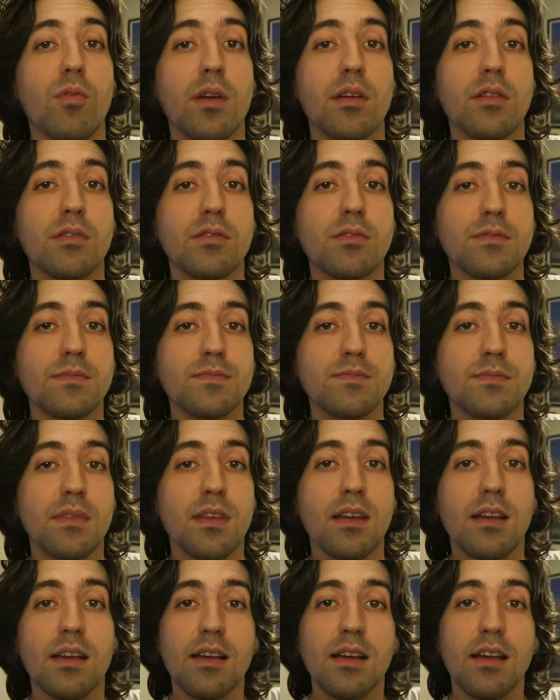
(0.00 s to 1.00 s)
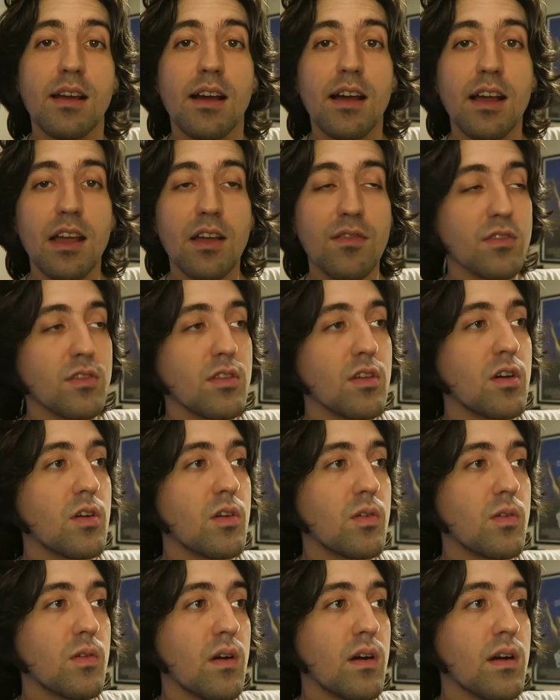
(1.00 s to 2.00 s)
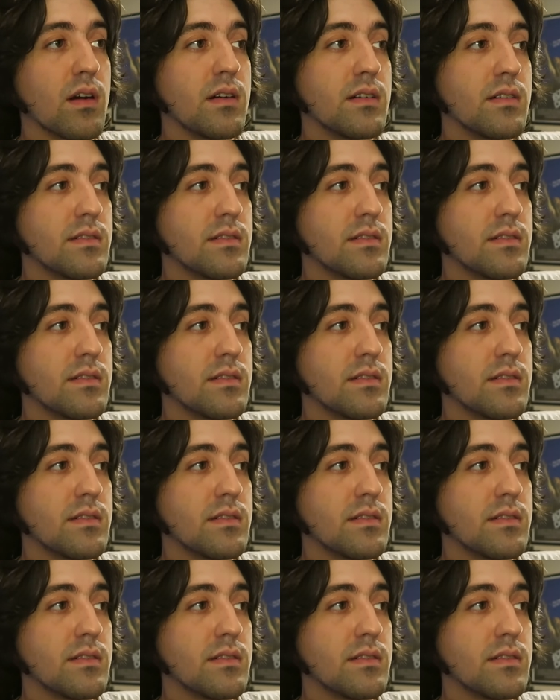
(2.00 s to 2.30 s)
wheel, even though